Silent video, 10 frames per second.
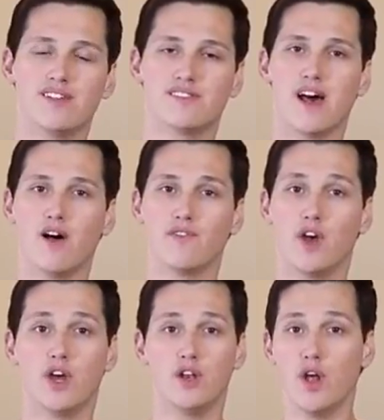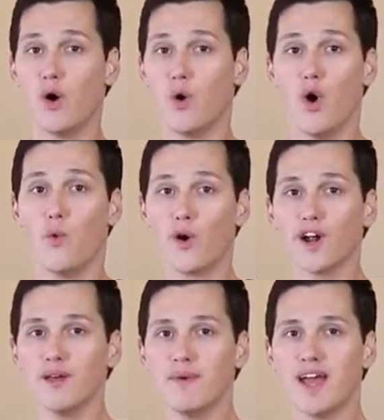itself. No, we're
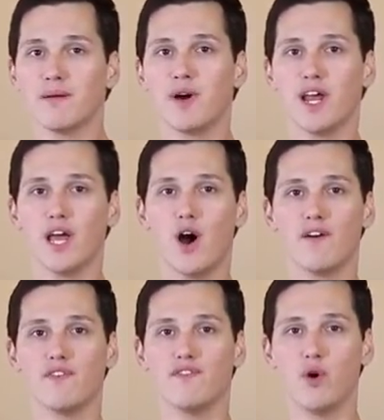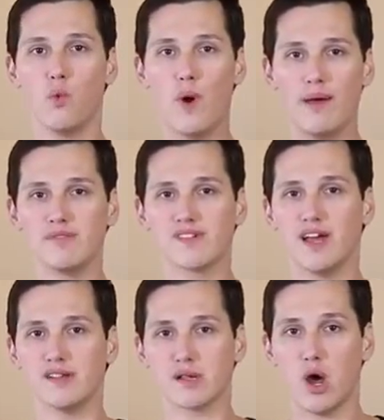going to make money off of the
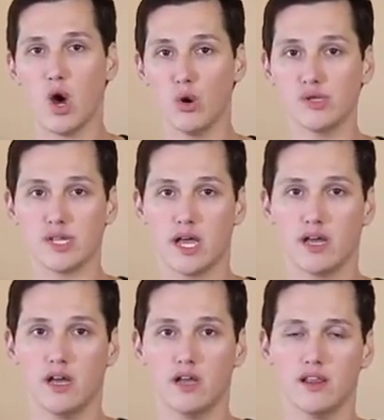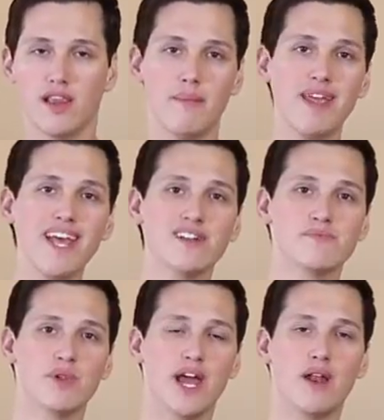website's hosting. Let me
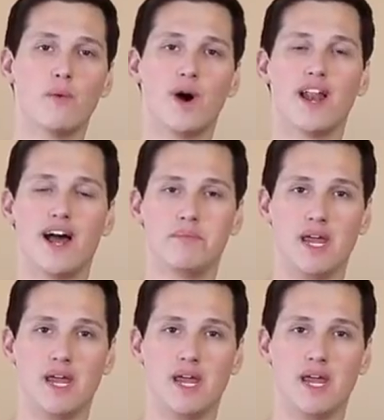explain what I